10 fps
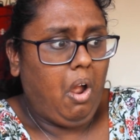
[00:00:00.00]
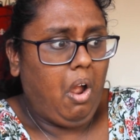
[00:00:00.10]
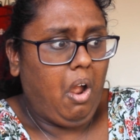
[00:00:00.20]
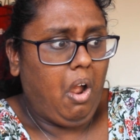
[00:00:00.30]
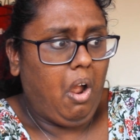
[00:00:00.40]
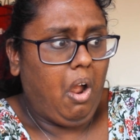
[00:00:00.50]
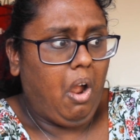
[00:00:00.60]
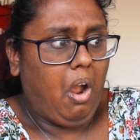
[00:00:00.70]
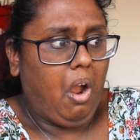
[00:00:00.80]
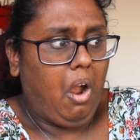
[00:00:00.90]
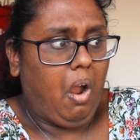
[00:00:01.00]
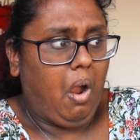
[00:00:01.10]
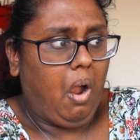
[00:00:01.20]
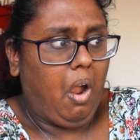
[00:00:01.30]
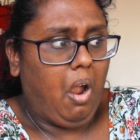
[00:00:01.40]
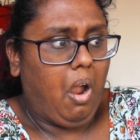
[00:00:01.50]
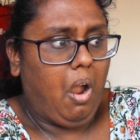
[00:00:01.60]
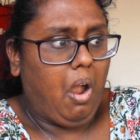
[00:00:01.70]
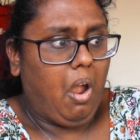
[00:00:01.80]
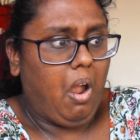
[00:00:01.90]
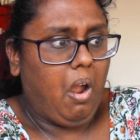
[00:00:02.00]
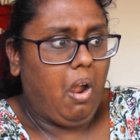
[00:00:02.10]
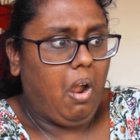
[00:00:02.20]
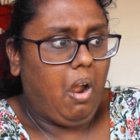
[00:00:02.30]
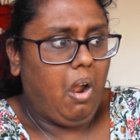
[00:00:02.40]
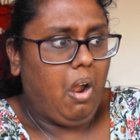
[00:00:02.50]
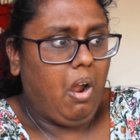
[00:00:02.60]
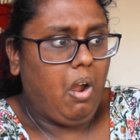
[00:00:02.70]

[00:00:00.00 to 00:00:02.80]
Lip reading: Nobody speaks.